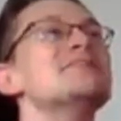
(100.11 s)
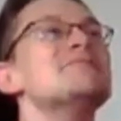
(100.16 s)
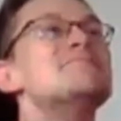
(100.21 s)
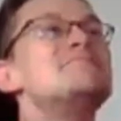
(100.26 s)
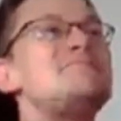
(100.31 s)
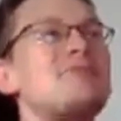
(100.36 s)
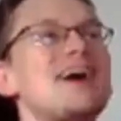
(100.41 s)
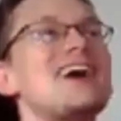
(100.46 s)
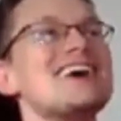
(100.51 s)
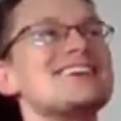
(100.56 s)

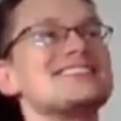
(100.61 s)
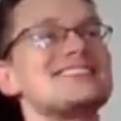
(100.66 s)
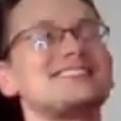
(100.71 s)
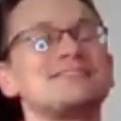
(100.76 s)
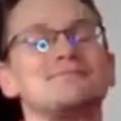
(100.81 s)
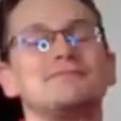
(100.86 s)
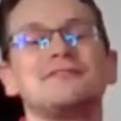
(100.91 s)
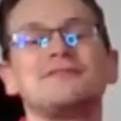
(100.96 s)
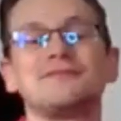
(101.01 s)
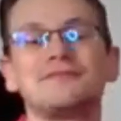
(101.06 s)
But
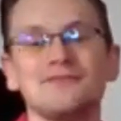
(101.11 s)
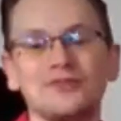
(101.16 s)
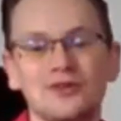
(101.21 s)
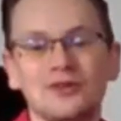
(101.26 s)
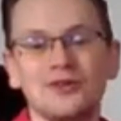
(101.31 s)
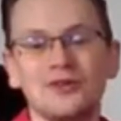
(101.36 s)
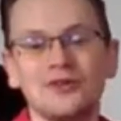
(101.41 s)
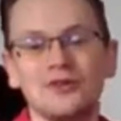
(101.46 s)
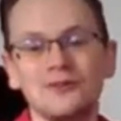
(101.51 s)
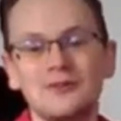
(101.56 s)

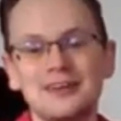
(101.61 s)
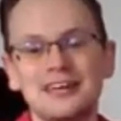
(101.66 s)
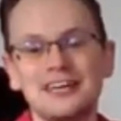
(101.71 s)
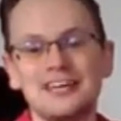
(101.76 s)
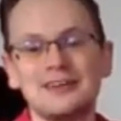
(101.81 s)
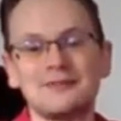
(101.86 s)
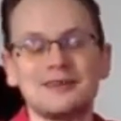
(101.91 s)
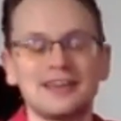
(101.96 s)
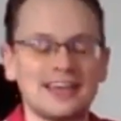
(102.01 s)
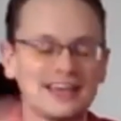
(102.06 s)
before we
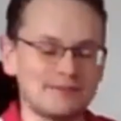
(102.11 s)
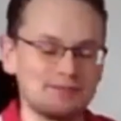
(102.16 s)
begin,